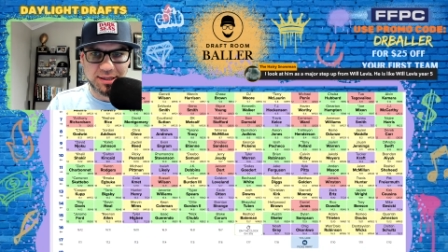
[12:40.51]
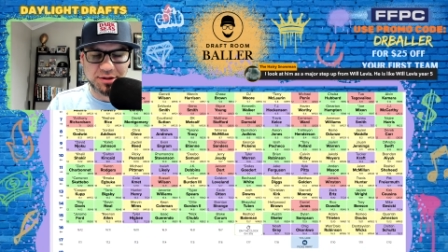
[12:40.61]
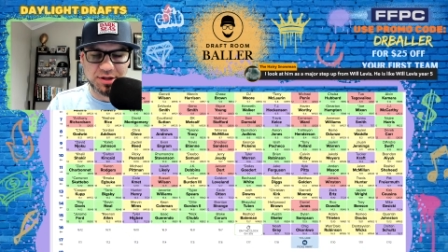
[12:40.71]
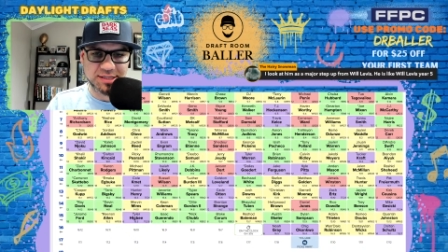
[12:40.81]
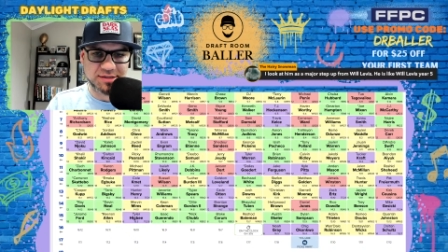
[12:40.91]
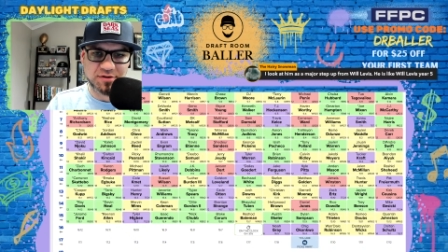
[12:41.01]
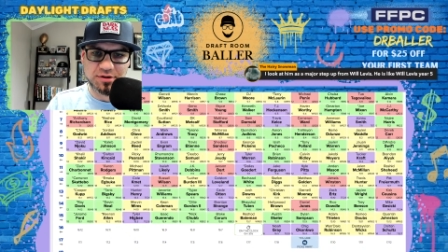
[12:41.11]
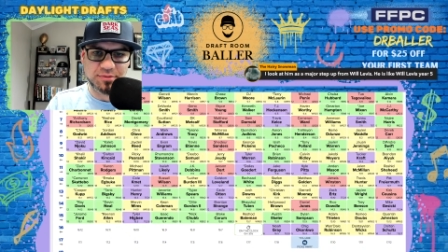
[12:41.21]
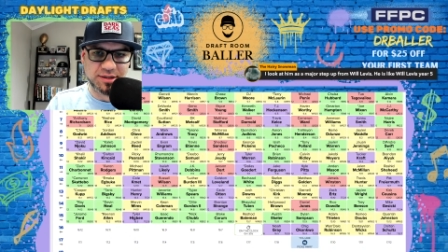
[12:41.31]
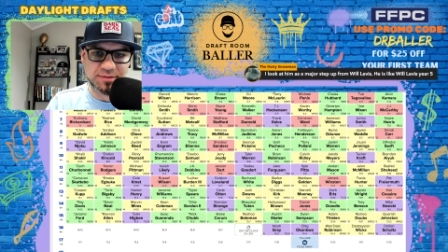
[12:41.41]
And you guys have heard
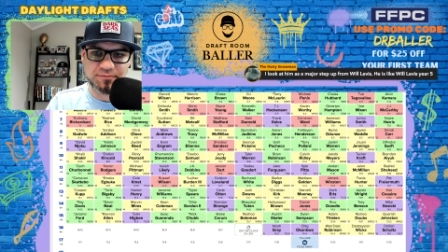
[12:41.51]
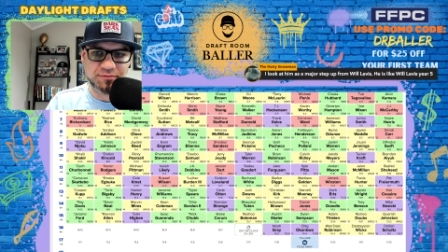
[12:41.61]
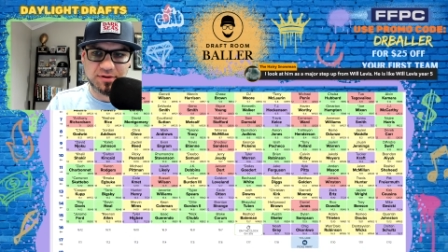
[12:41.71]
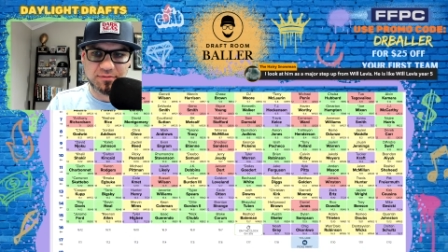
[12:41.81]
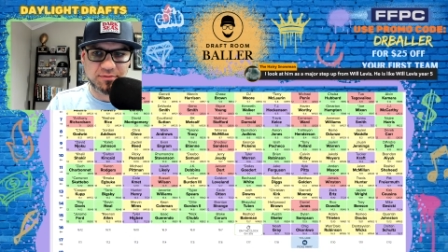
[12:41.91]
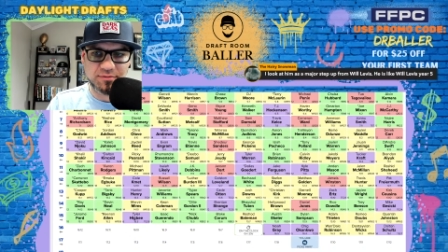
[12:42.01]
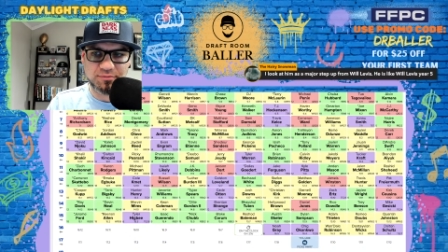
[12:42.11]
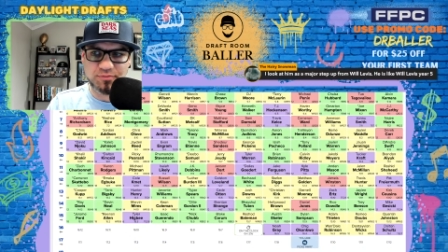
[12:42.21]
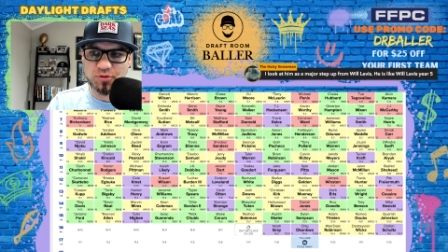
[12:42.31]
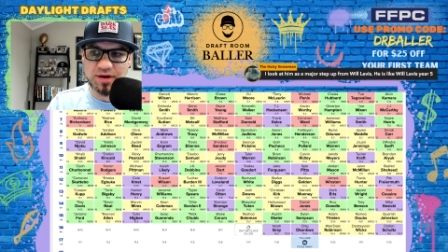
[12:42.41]
me
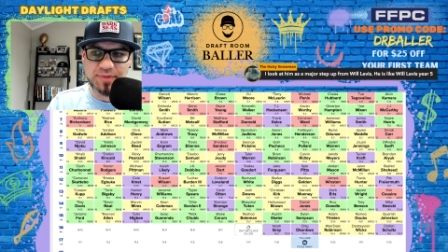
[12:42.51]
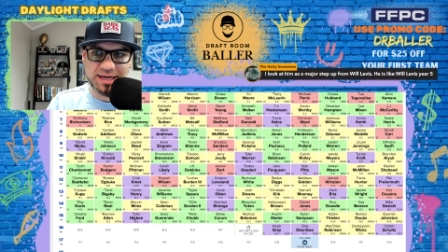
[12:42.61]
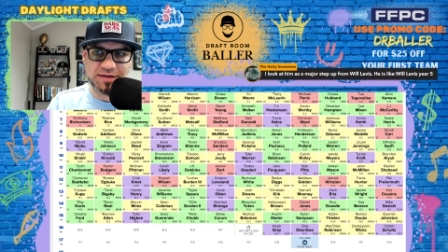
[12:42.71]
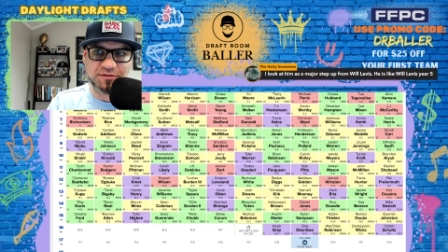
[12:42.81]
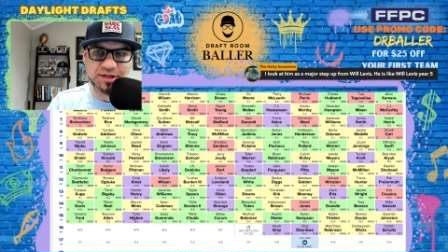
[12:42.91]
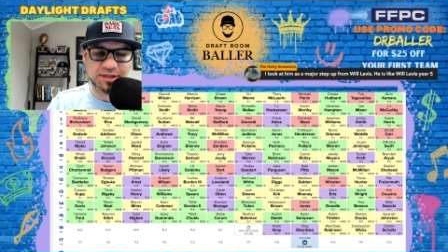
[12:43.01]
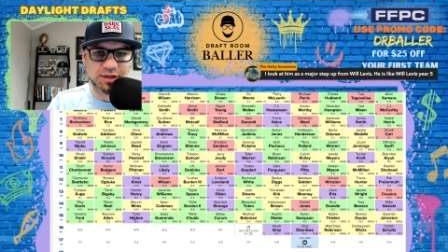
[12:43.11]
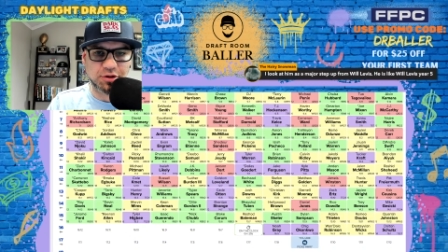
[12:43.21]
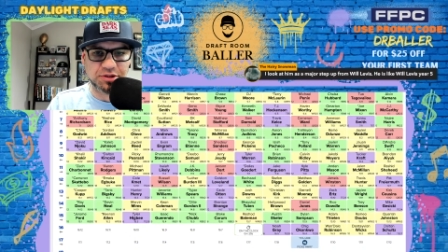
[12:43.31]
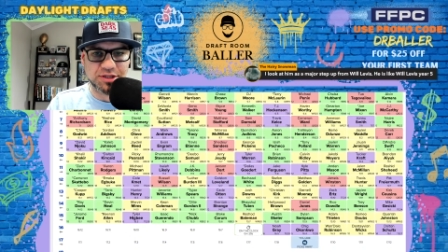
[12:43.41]
way back even in the
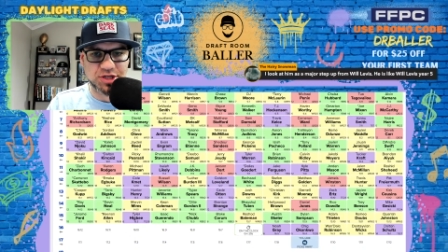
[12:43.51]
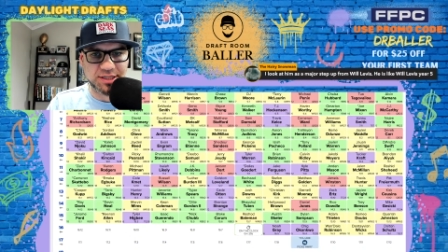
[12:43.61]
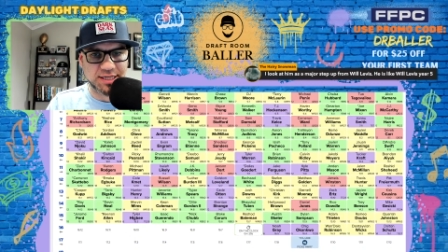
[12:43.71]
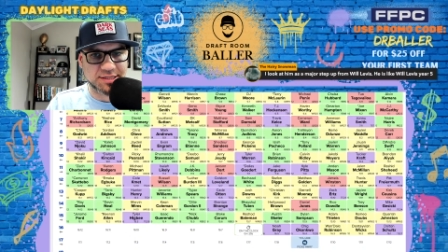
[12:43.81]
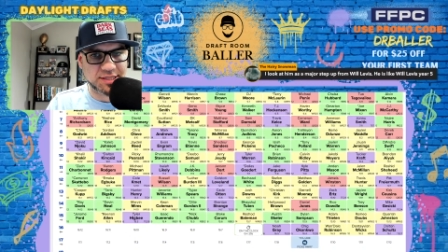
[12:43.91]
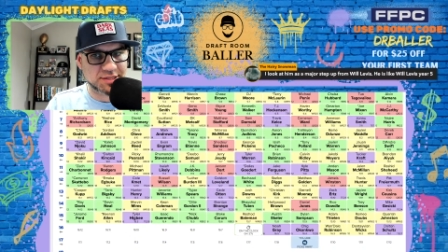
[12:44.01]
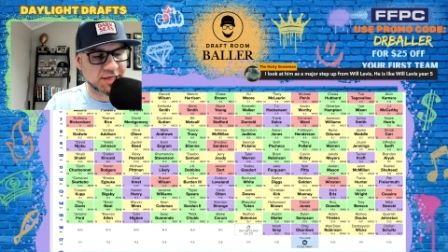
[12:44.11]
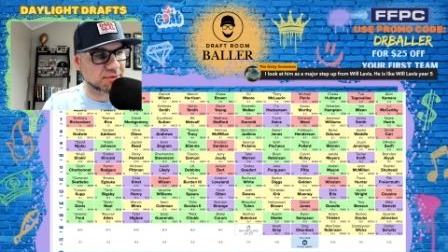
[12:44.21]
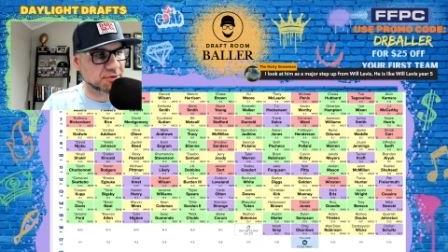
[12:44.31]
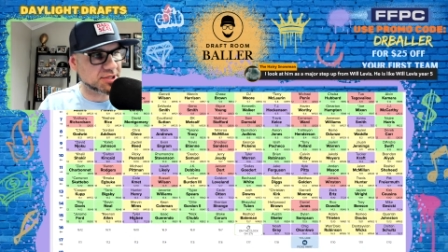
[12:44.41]
Go District days. I used to
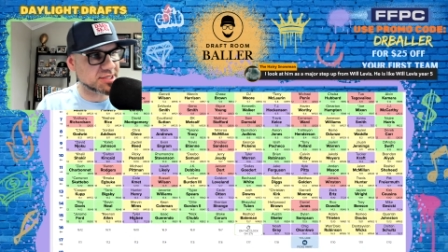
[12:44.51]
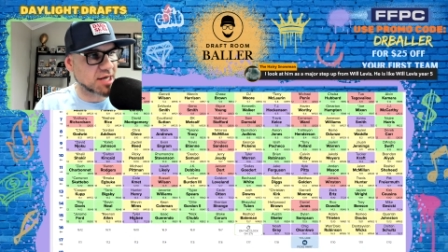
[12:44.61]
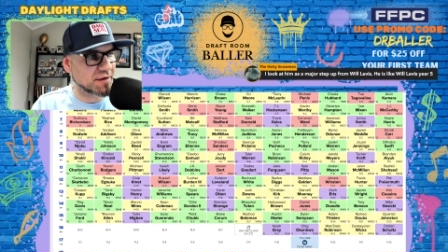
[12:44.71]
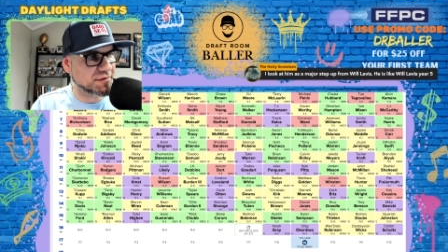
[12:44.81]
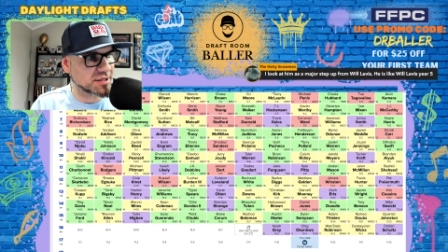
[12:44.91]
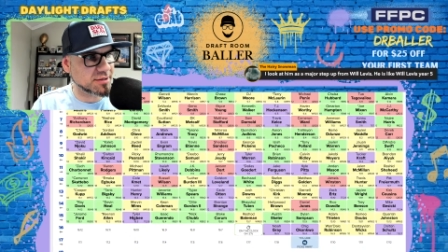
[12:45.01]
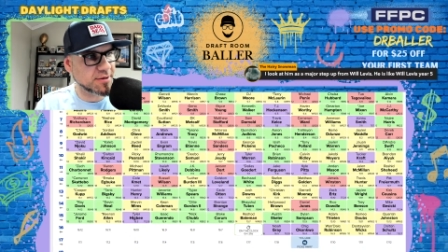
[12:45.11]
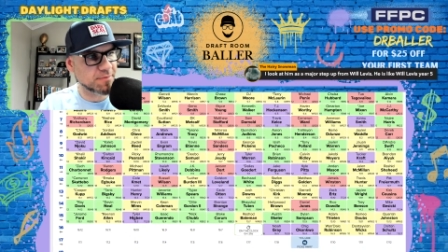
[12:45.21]
talk about this often.